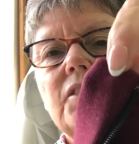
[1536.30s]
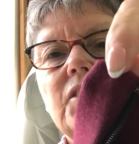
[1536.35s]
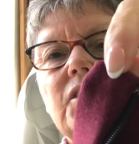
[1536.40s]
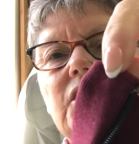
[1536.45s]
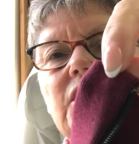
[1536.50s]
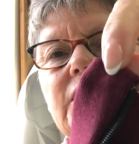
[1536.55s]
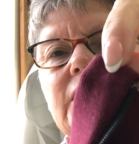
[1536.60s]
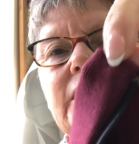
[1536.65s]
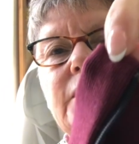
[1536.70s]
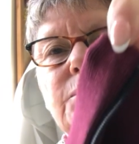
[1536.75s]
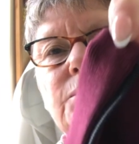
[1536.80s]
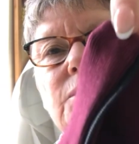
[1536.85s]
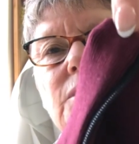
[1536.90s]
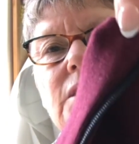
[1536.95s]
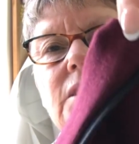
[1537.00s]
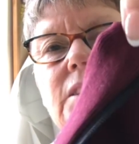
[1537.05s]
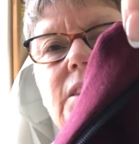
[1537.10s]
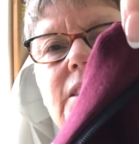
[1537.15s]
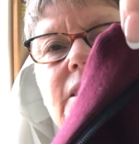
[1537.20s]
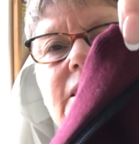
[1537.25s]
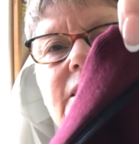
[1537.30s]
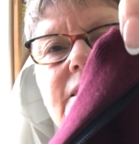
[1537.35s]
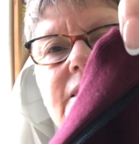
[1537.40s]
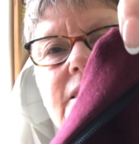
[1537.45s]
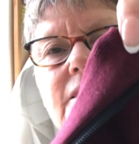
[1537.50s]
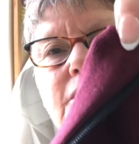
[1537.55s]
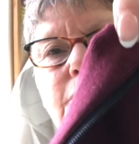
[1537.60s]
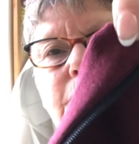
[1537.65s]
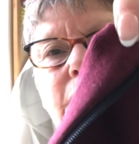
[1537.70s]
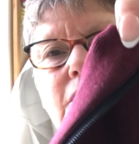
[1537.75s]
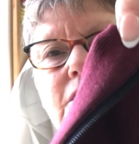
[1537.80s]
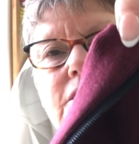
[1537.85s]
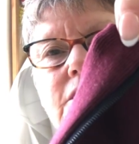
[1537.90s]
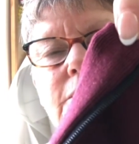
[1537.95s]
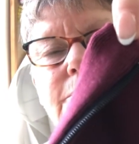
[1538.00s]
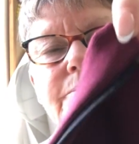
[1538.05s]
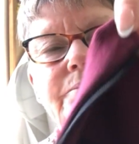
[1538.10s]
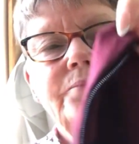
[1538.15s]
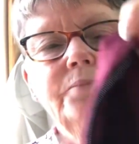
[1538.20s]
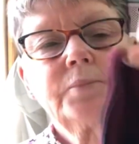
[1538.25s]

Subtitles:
than it is at the bottom.